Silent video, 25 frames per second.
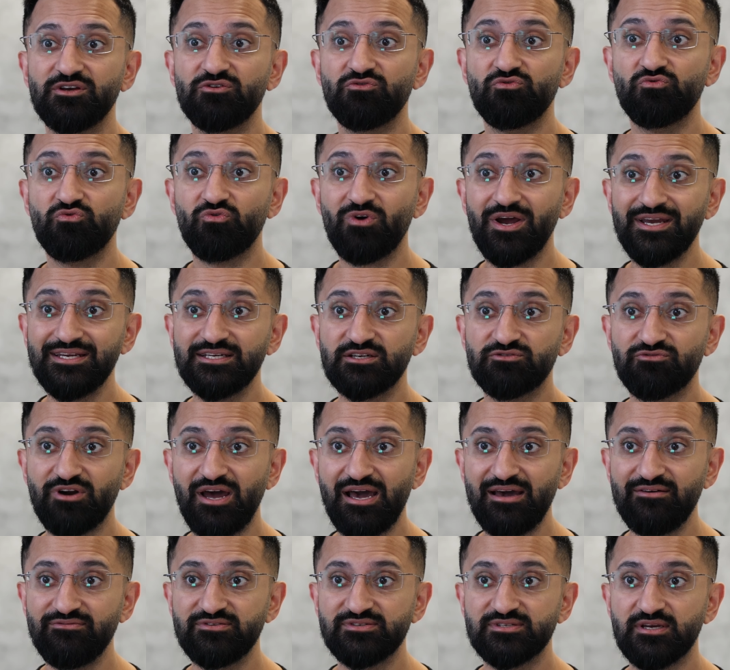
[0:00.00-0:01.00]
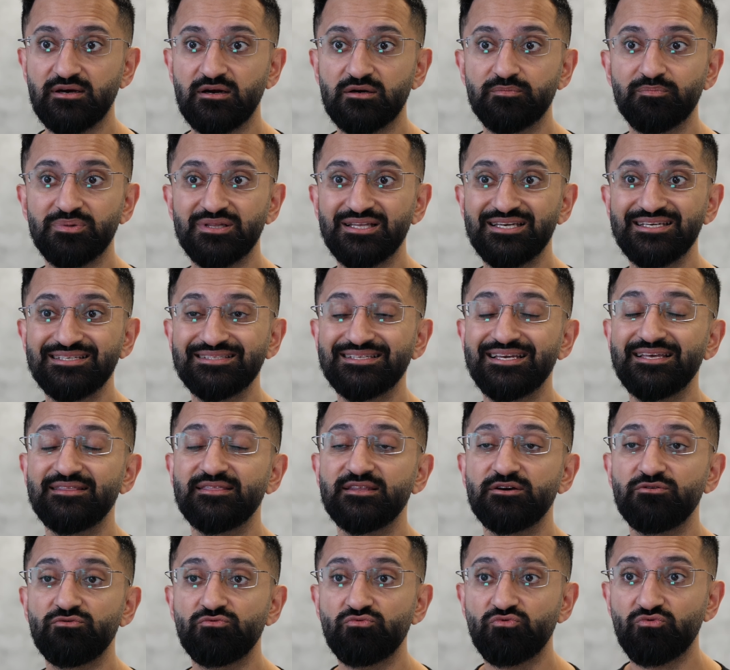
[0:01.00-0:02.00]
the right grafts are placed
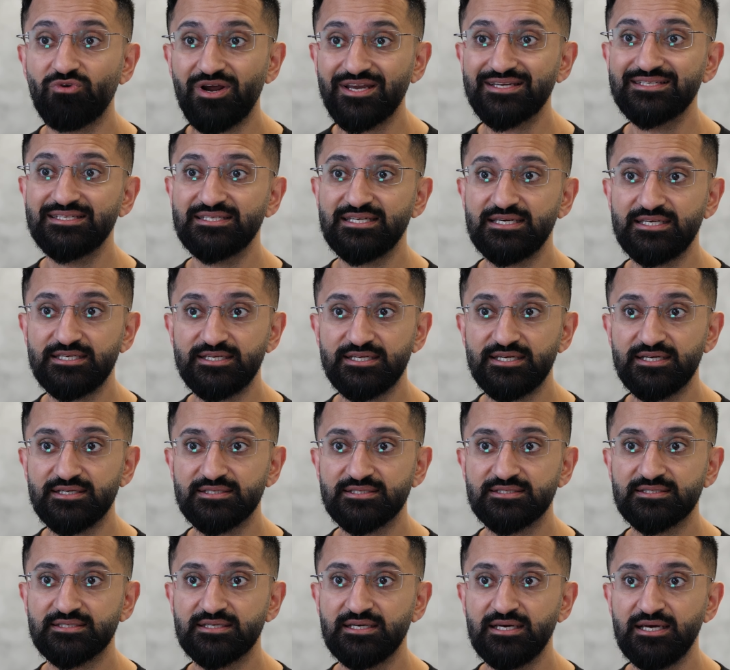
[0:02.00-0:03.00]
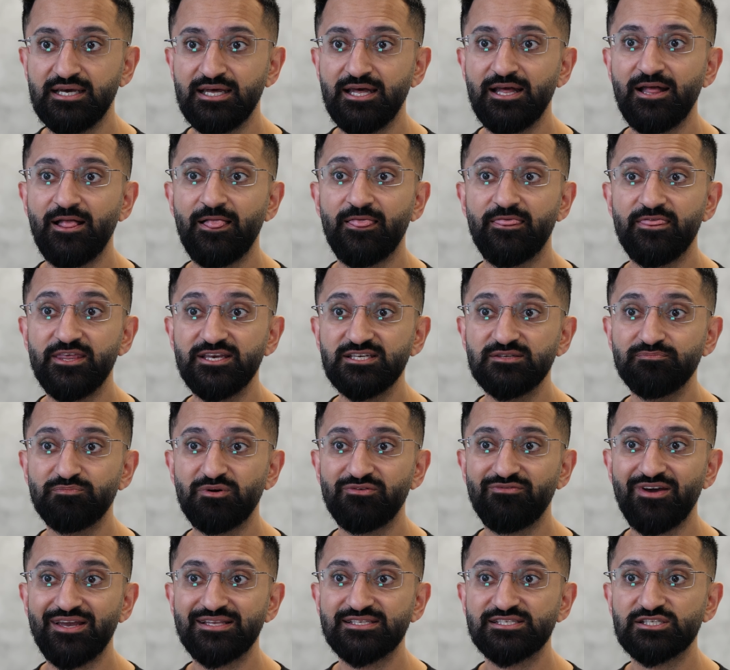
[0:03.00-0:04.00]
in the right areas. This
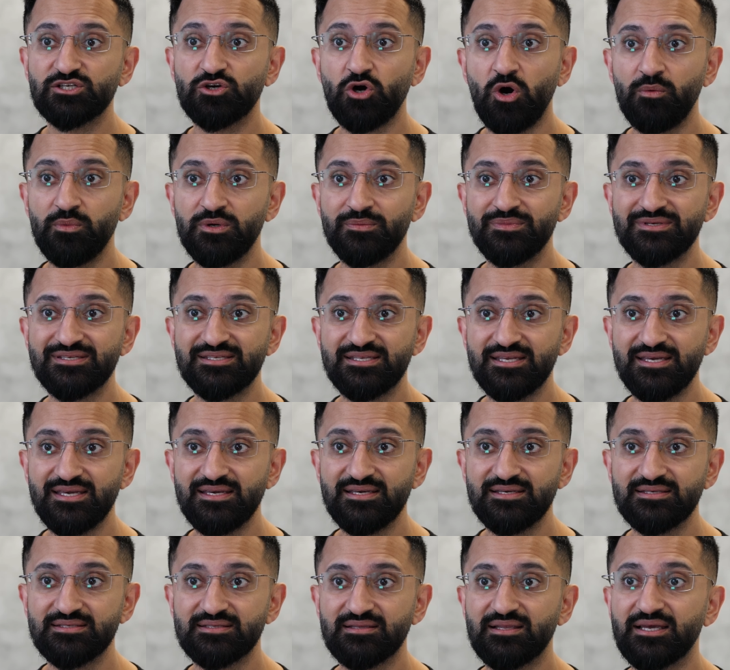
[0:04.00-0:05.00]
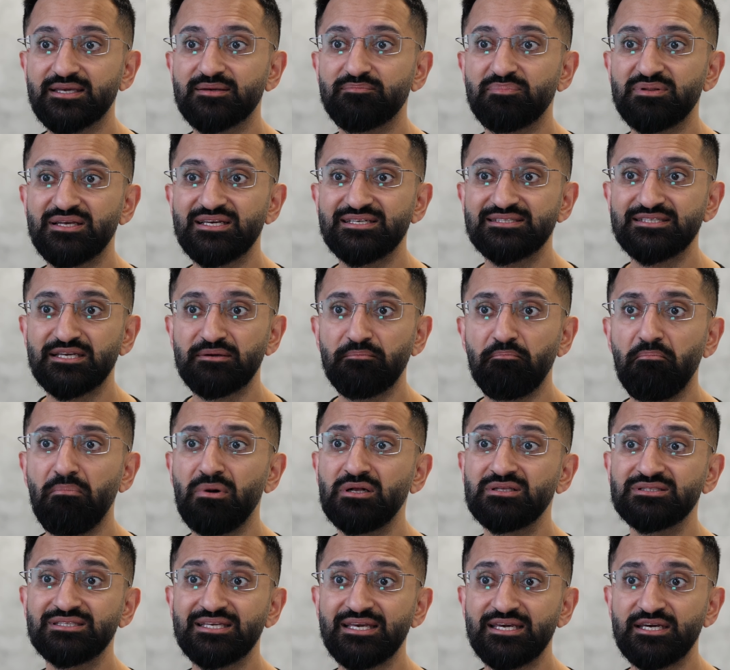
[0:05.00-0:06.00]
prevents common mistakes like placing
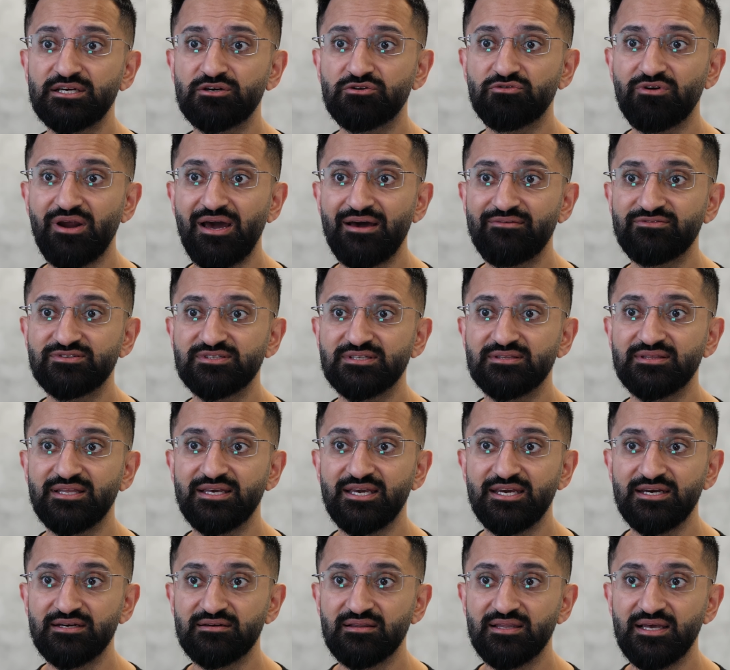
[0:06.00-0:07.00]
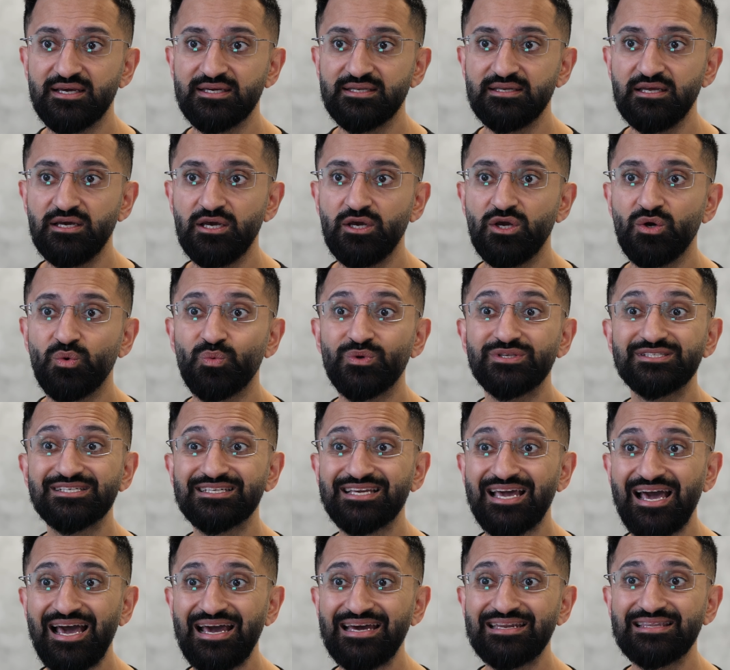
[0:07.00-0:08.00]
multi-hair grafts in the hairline,
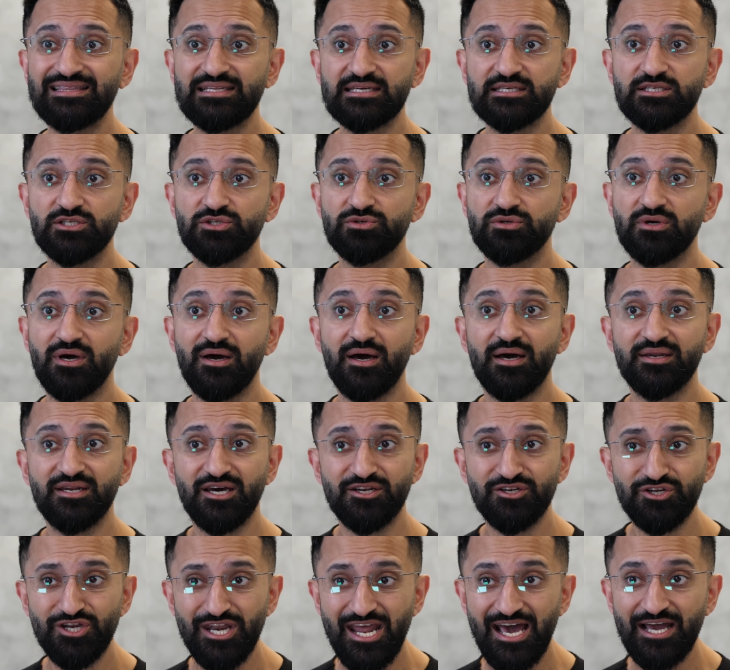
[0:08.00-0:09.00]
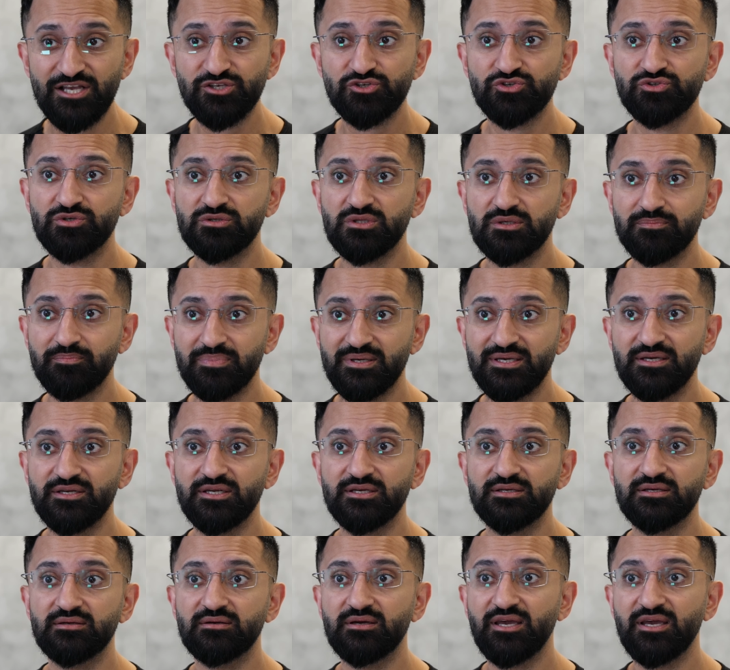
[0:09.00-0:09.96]
which can lead to an unnatural appearing